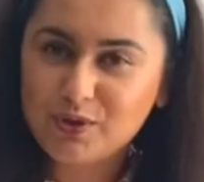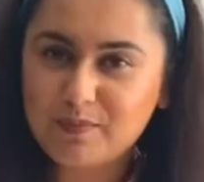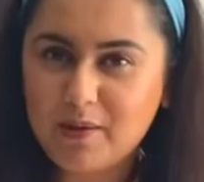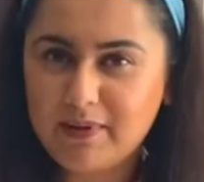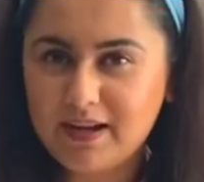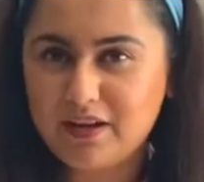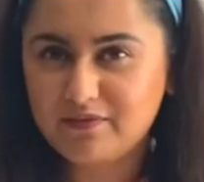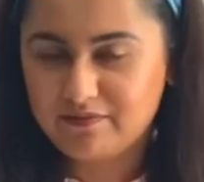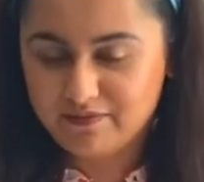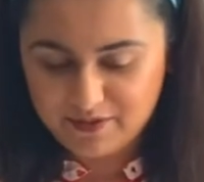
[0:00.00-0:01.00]
popping out of
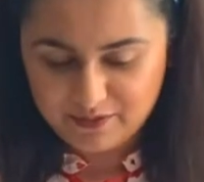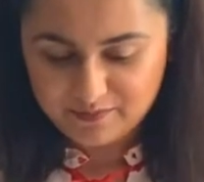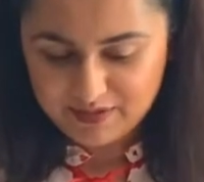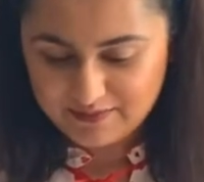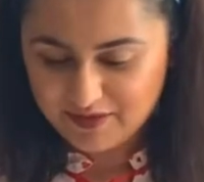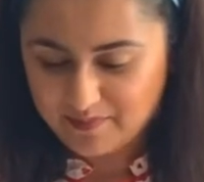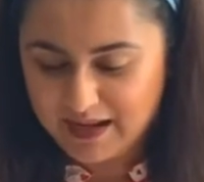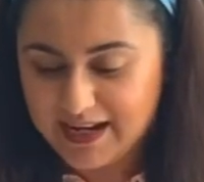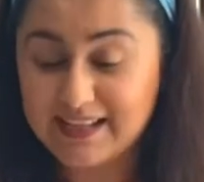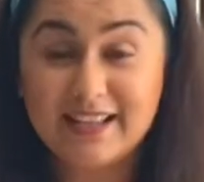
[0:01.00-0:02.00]
some of the
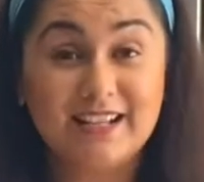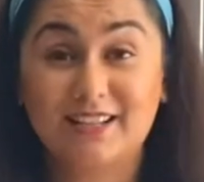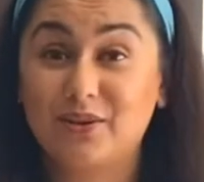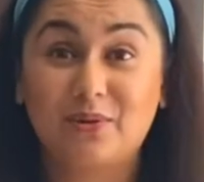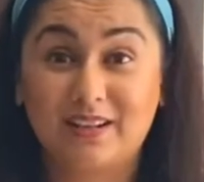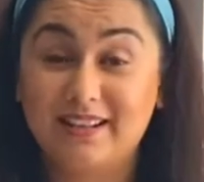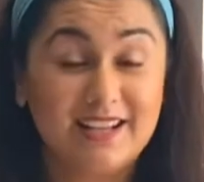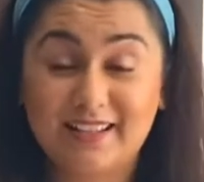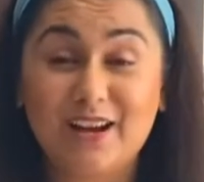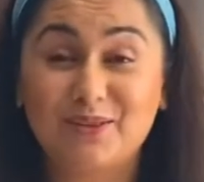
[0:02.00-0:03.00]
pies, that's
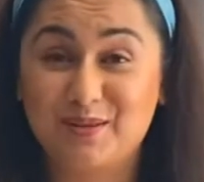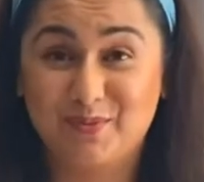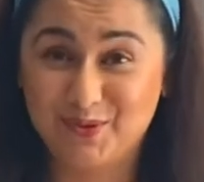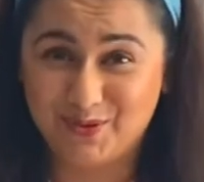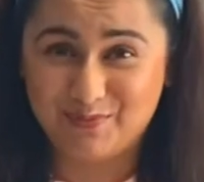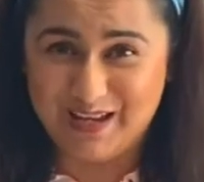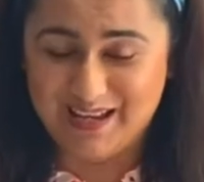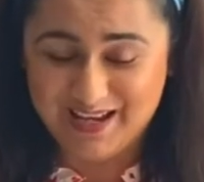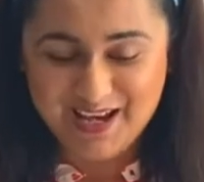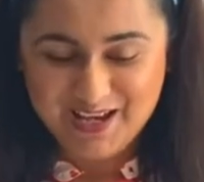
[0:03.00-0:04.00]
how it's supposed to be.
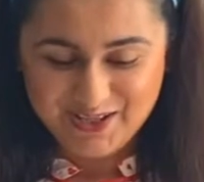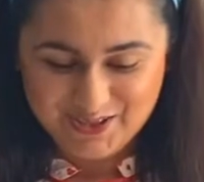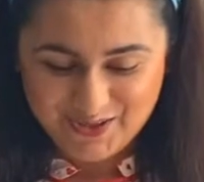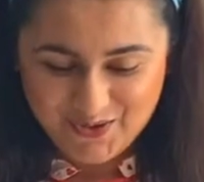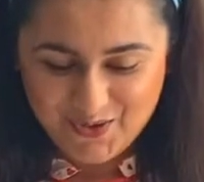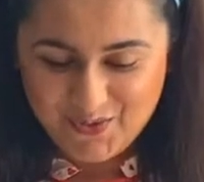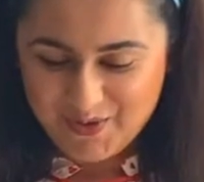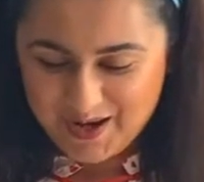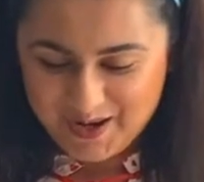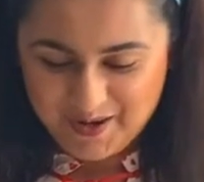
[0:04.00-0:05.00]
So
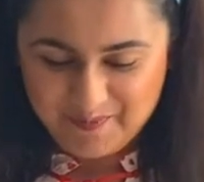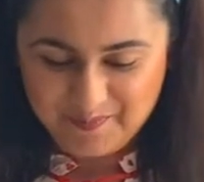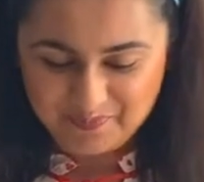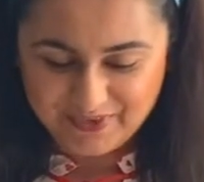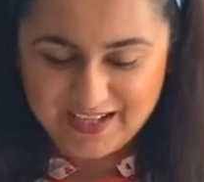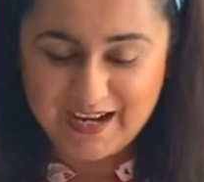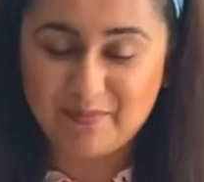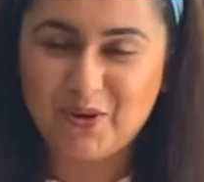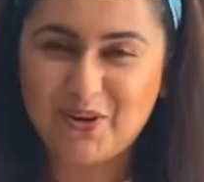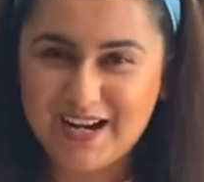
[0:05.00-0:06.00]
I'm
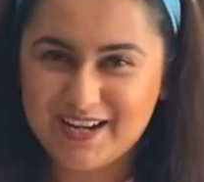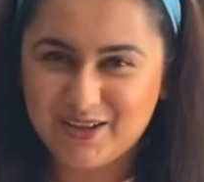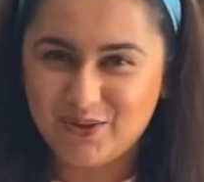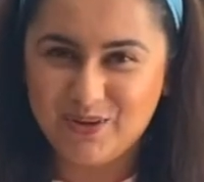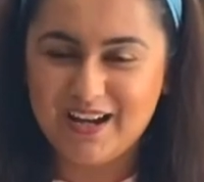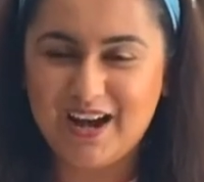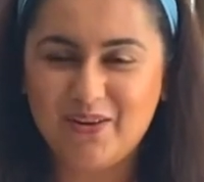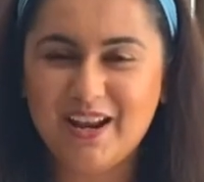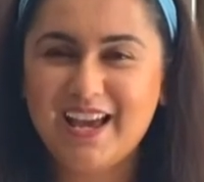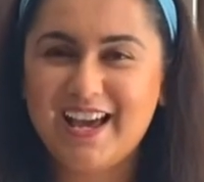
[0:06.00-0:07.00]
gonna let it cool down
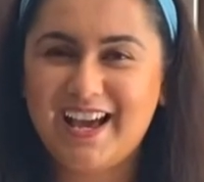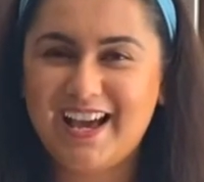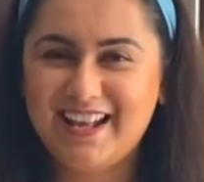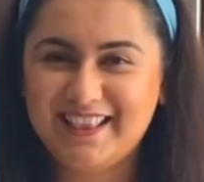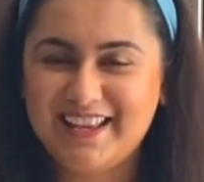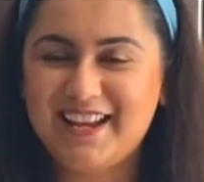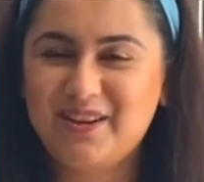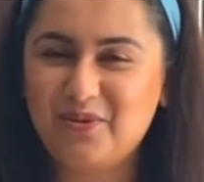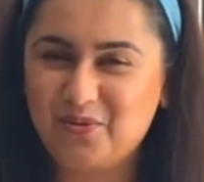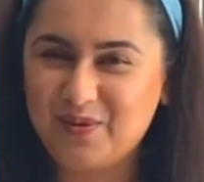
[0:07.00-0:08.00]
and then
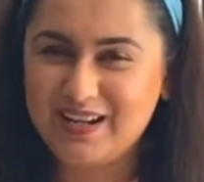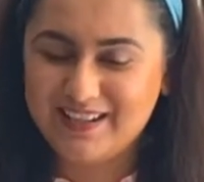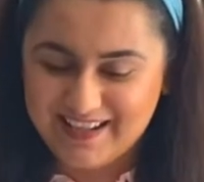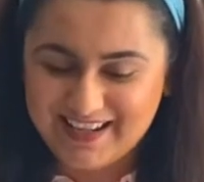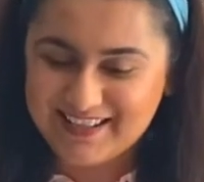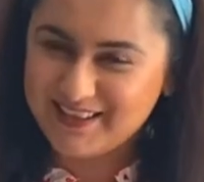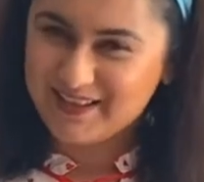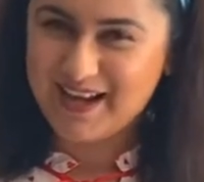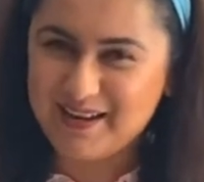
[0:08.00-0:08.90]
we'll taste the hand